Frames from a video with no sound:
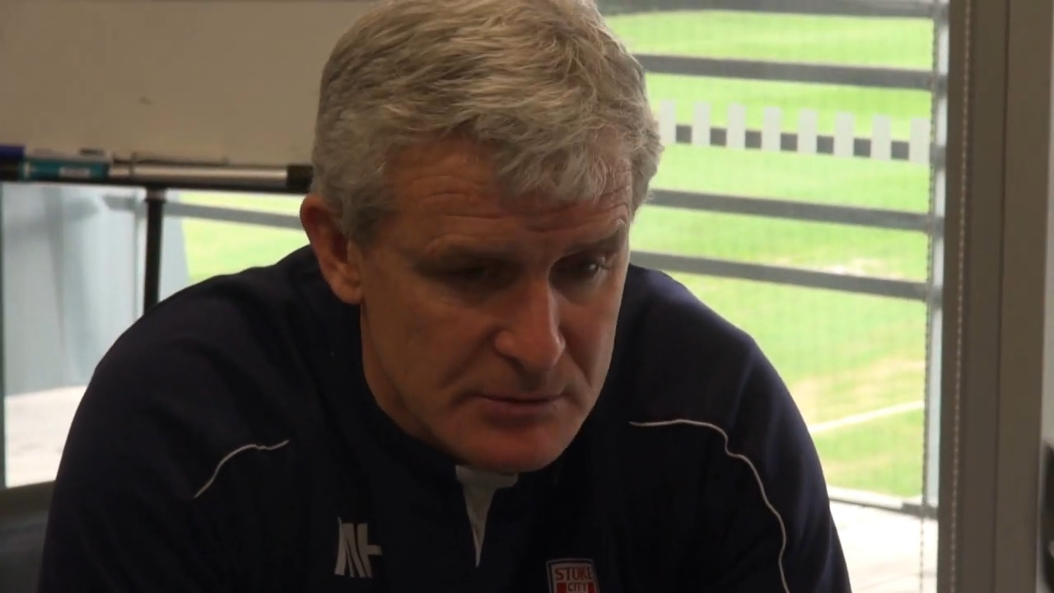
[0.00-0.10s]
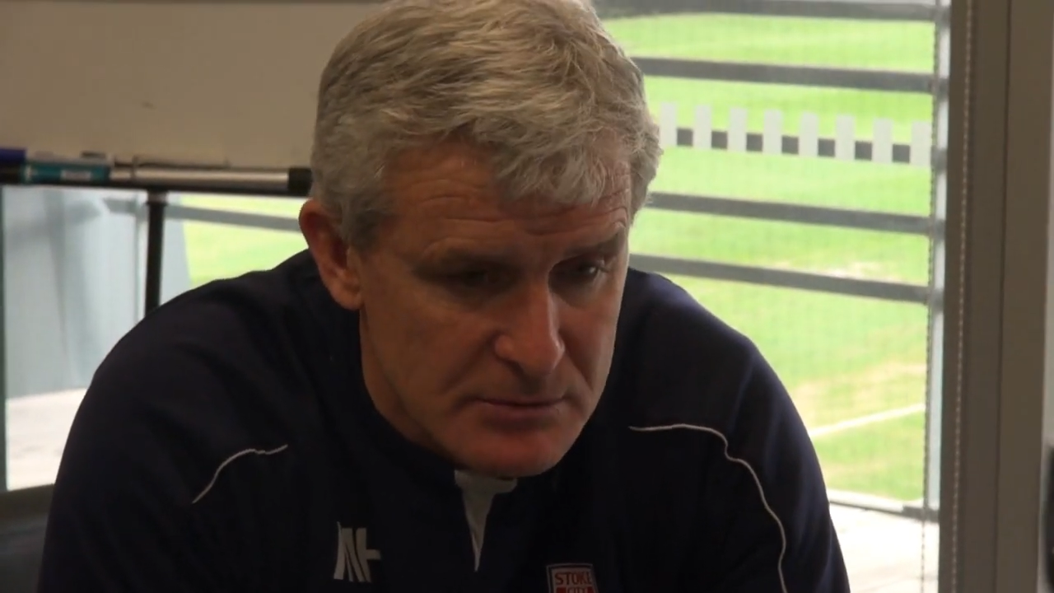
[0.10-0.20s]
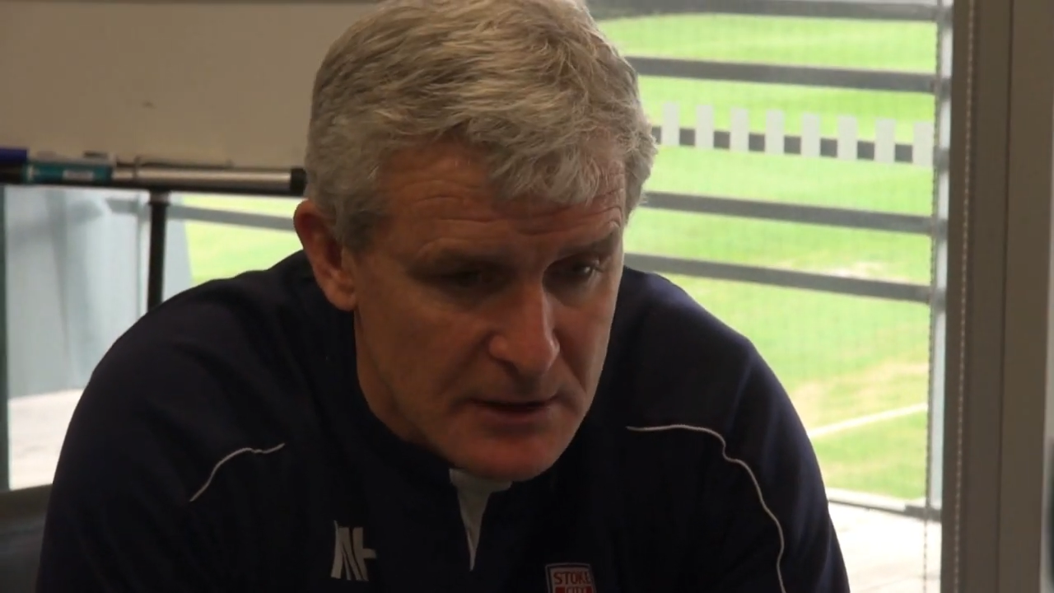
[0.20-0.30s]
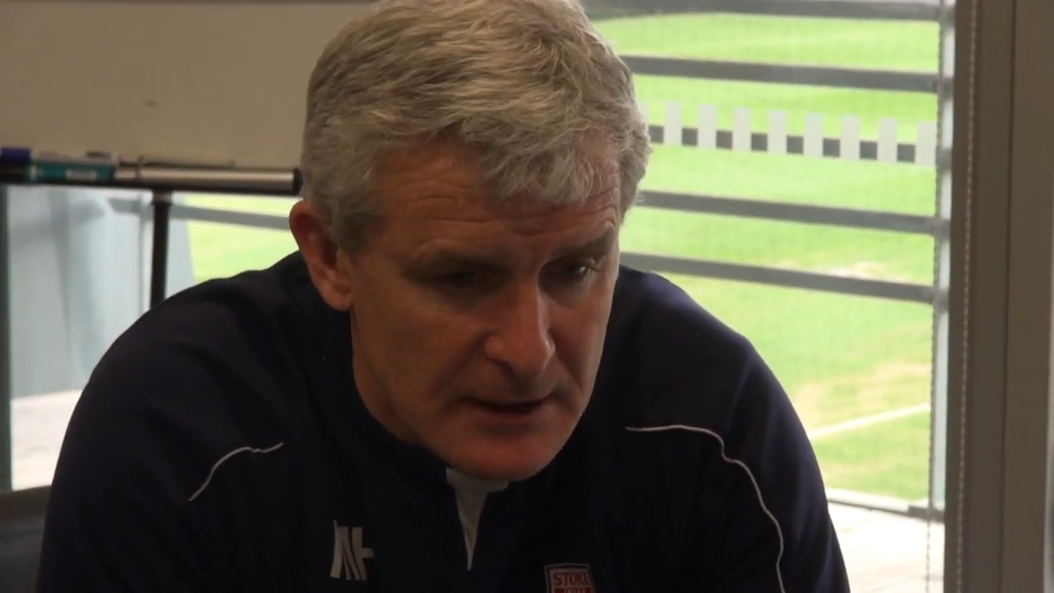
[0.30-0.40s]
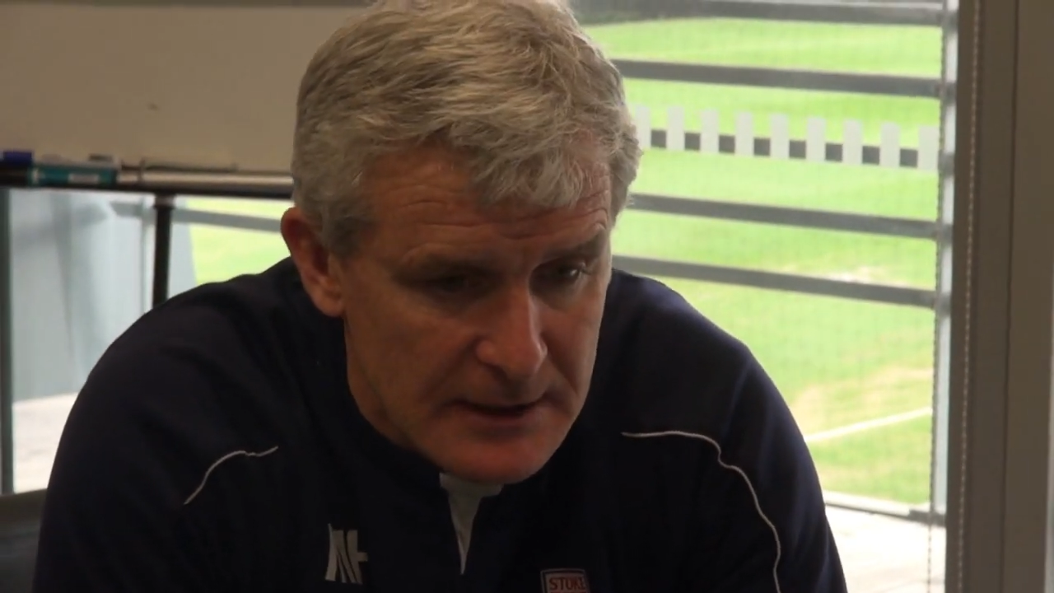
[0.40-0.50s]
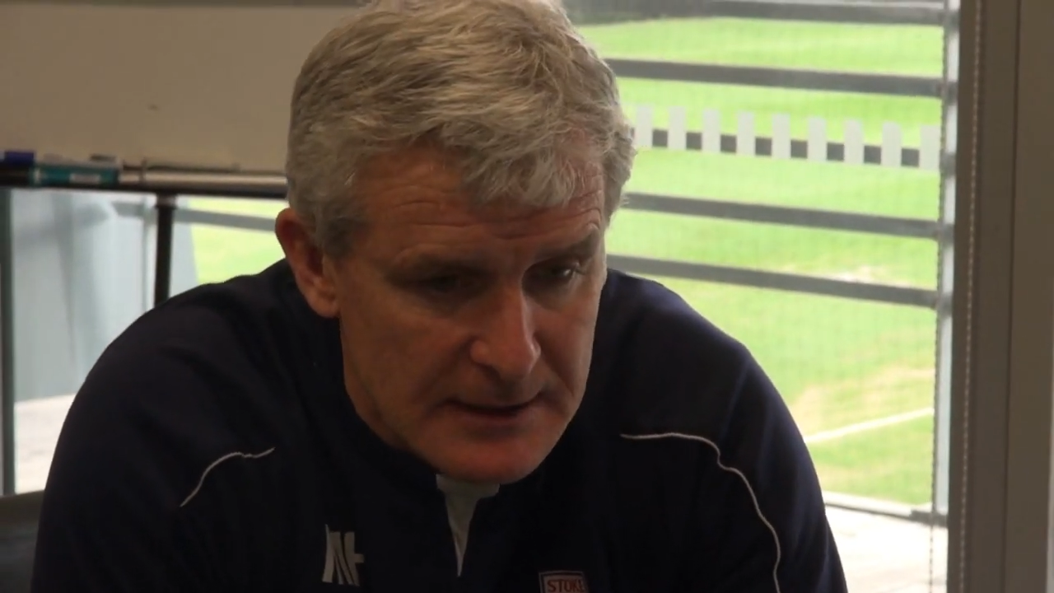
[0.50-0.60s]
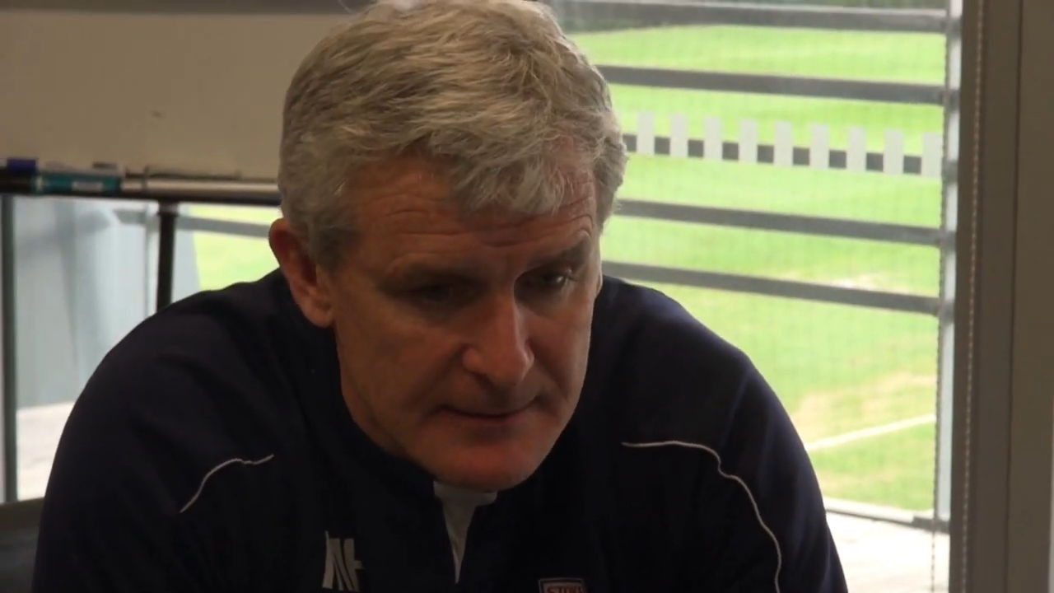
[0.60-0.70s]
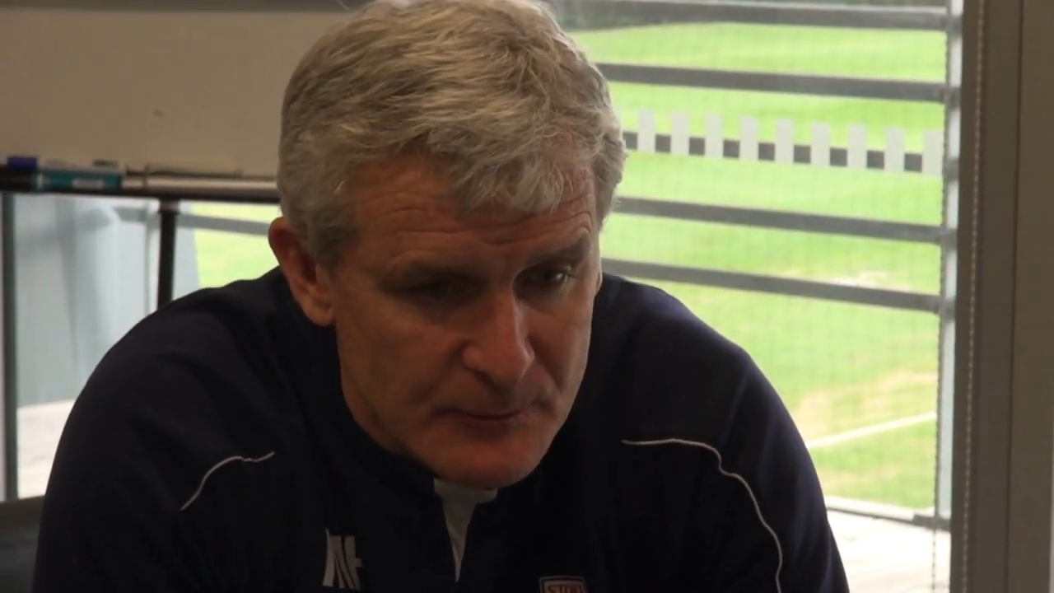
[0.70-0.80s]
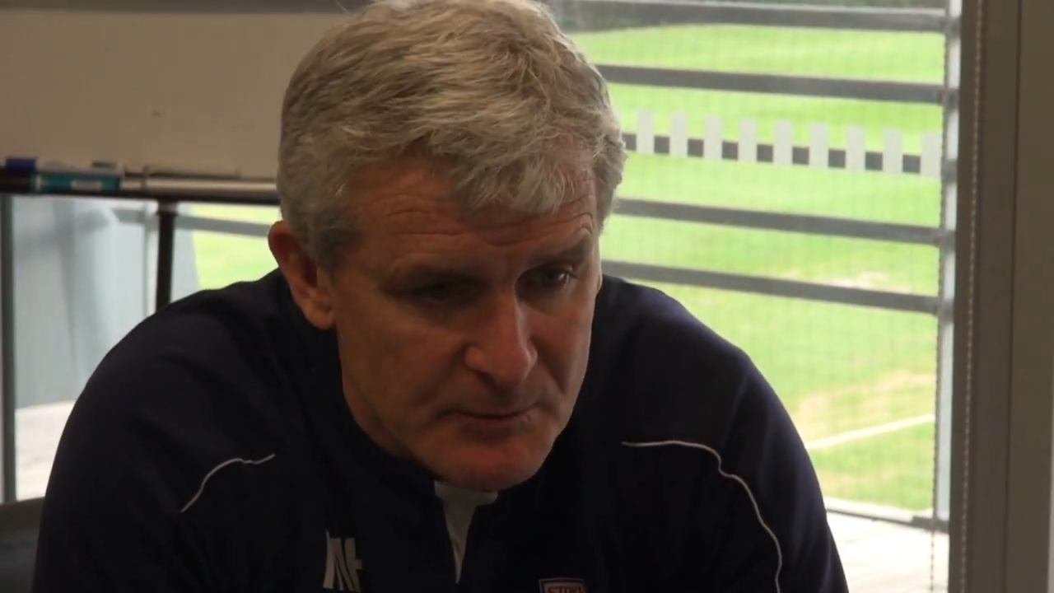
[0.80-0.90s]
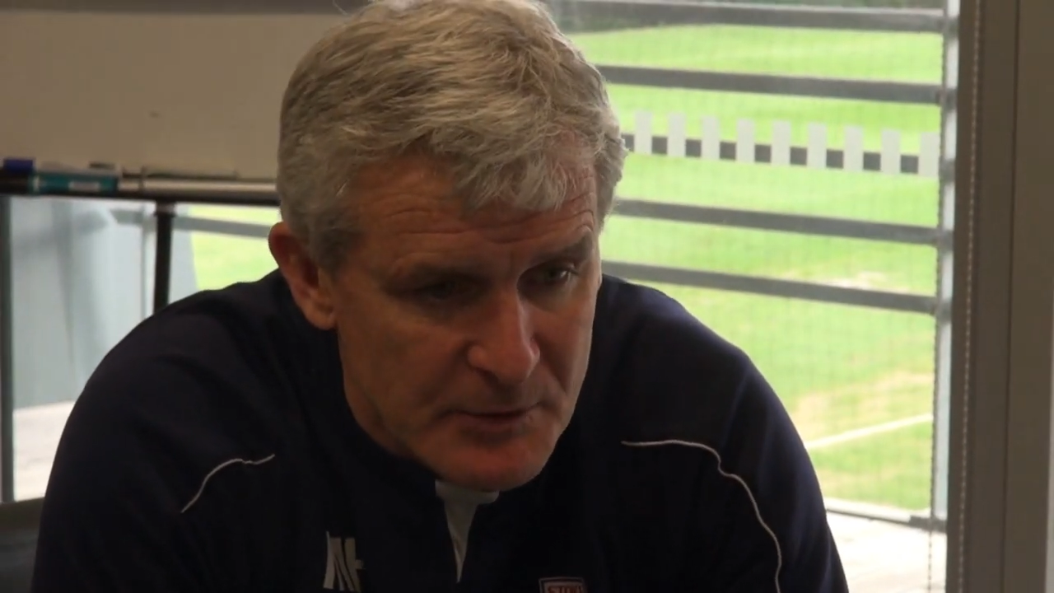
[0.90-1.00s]
Um,
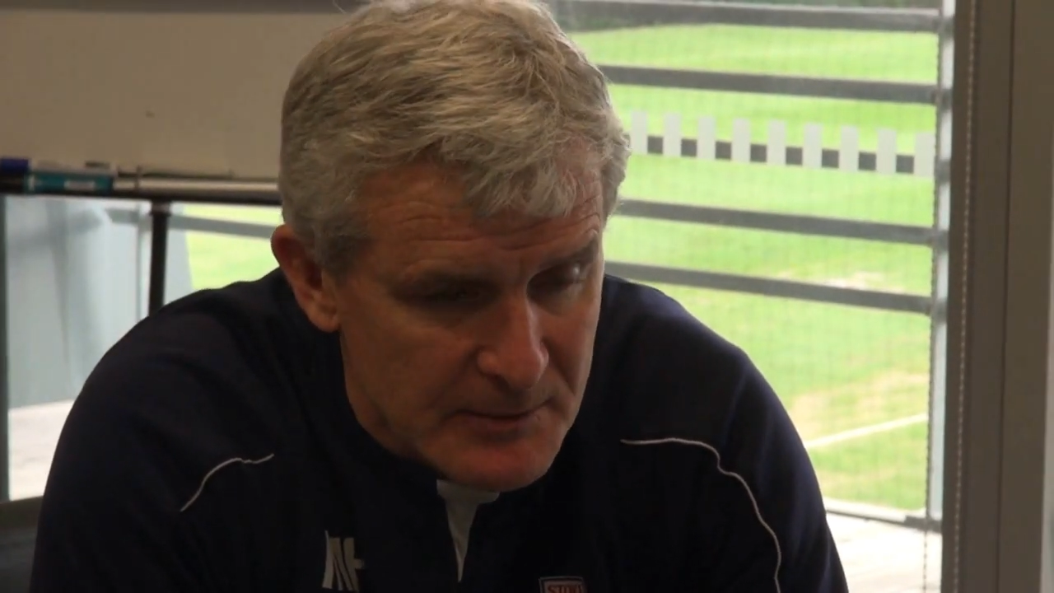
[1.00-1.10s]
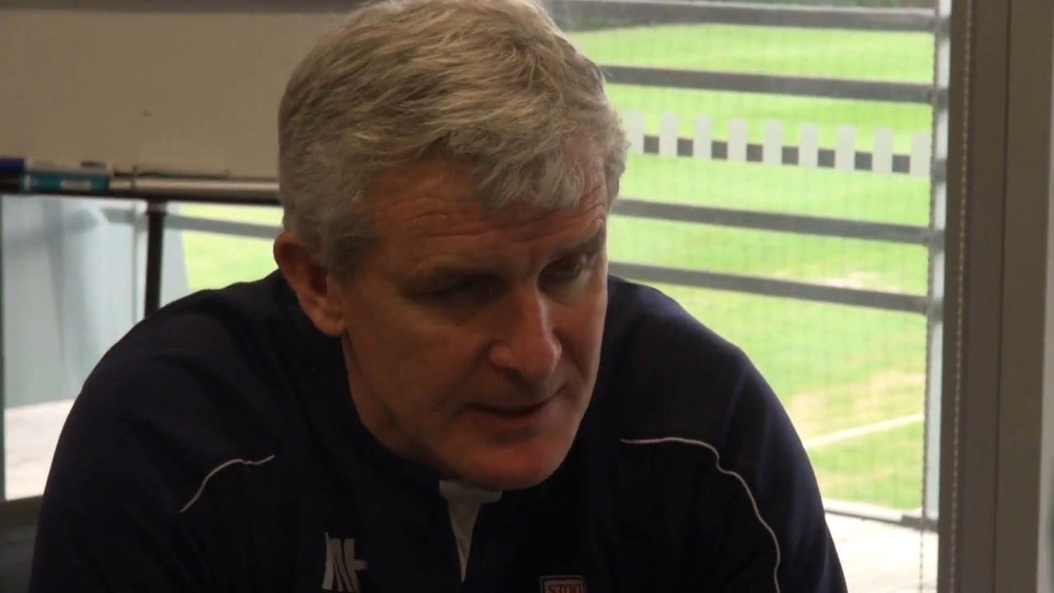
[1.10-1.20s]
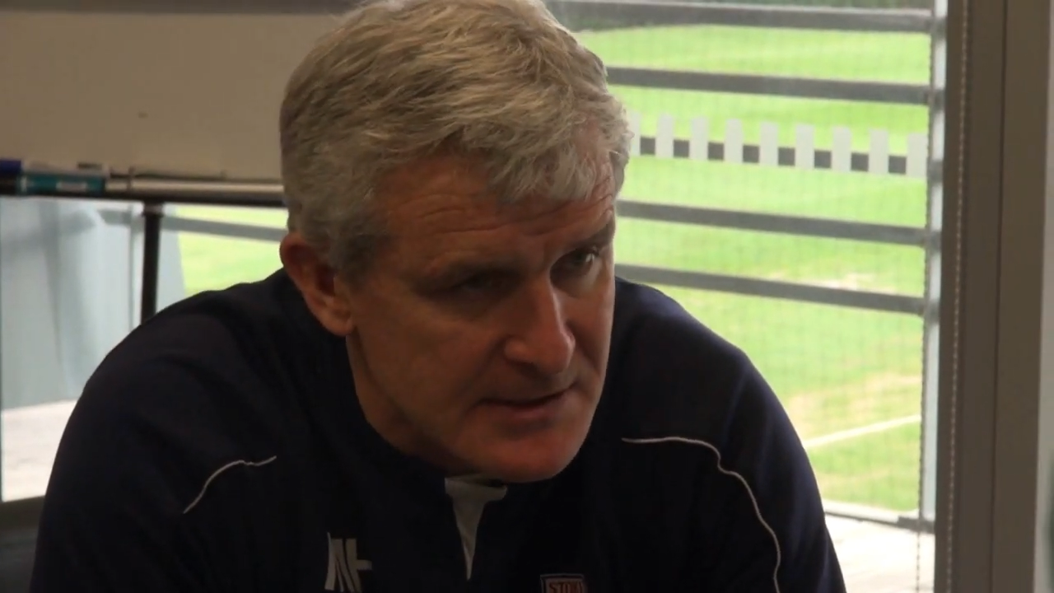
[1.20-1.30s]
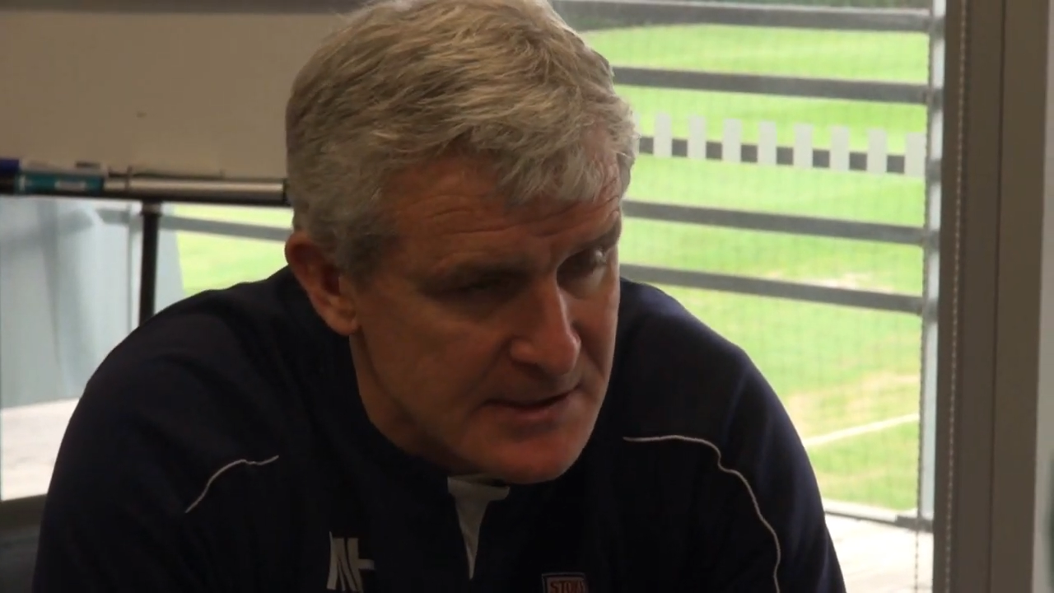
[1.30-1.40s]
we probably, as I